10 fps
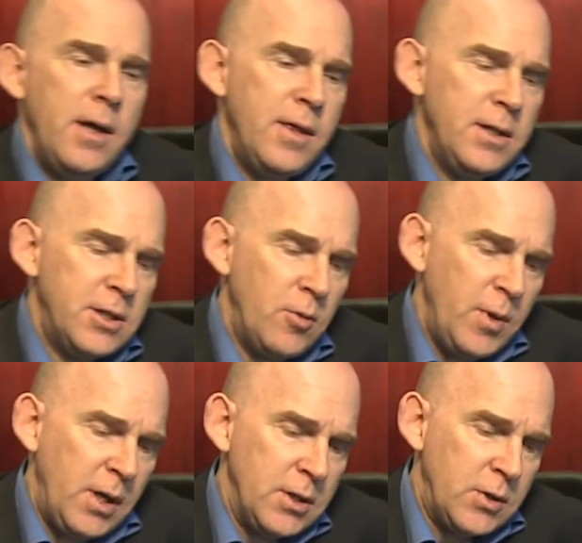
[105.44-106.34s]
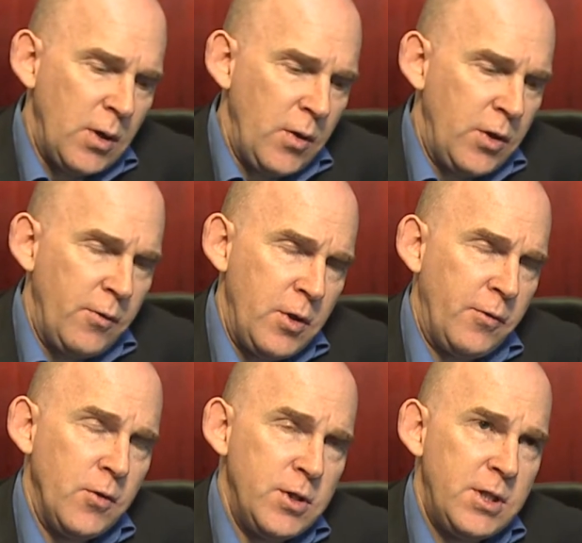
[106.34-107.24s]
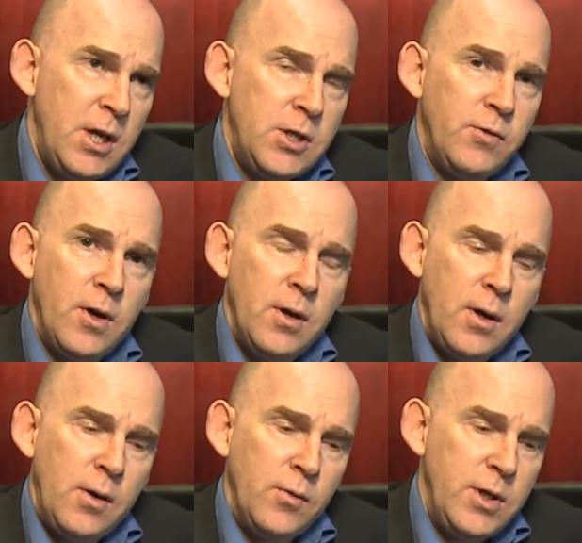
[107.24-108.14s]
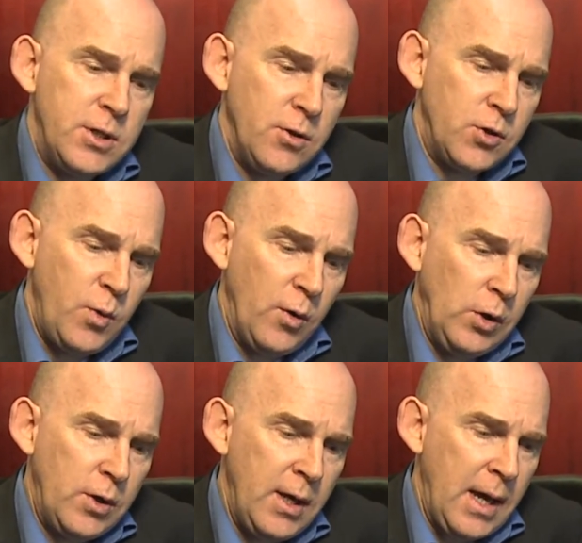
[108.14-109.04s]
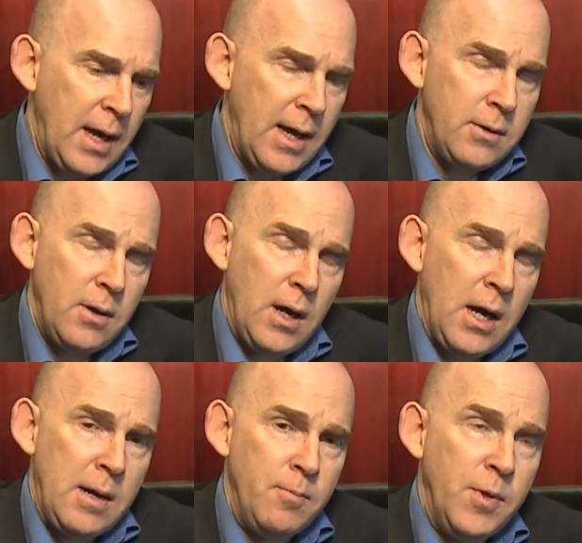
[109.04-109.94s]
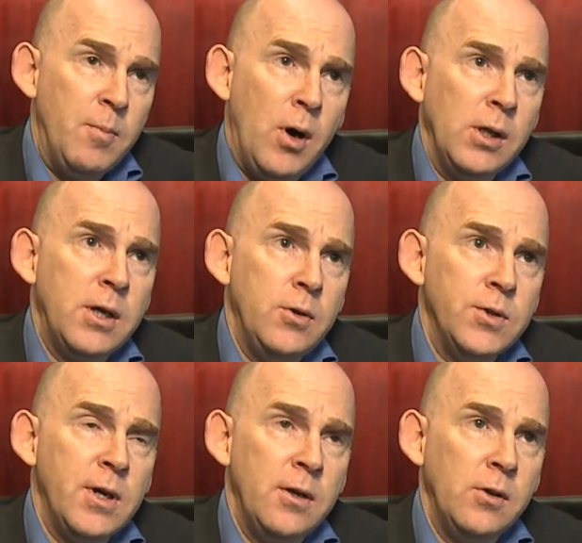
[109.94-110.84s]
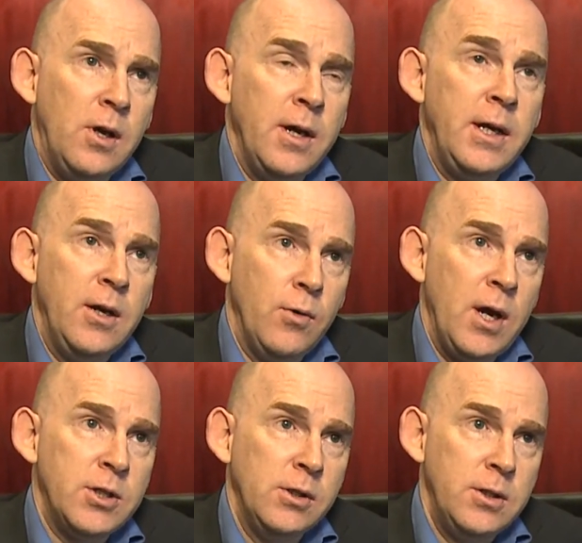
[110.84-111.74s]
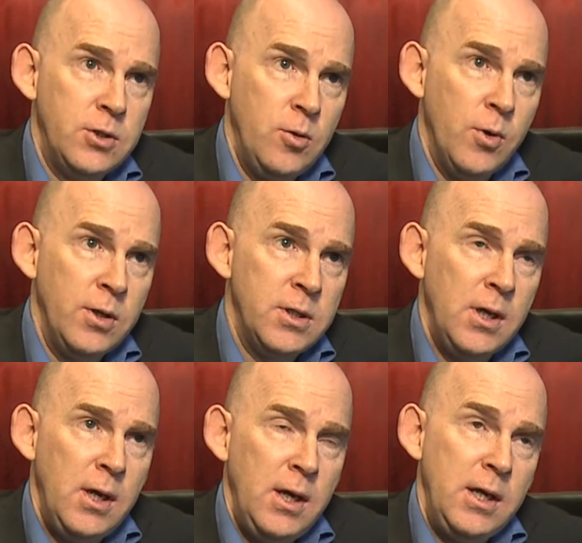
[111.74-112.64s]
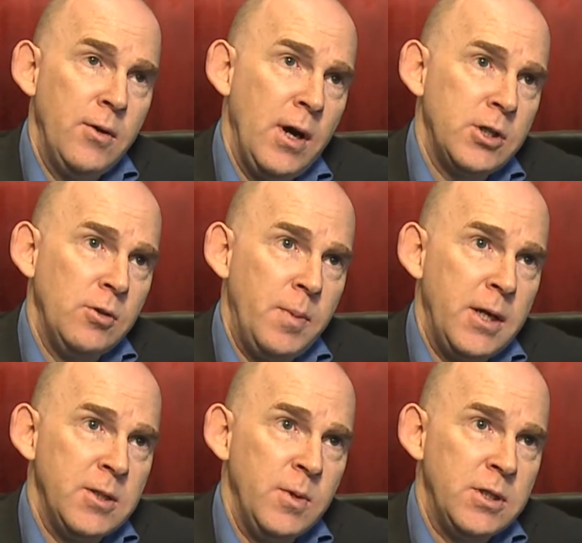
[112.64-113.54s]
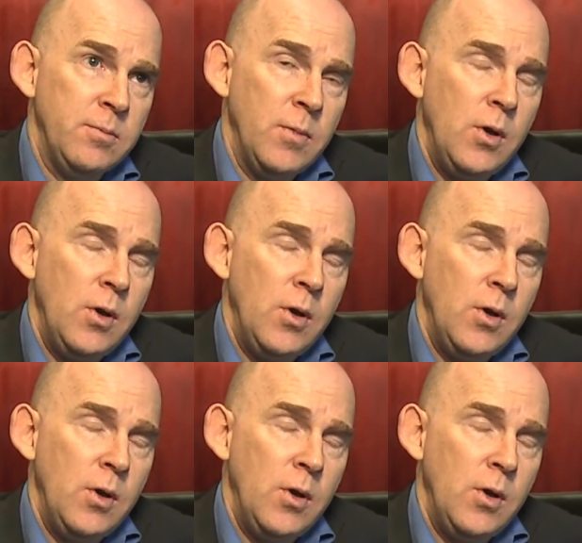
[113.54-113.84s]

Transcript: think so, because the first stage of our research, we were looking at the molecules underlying irrational exuberance and irrational pessimism.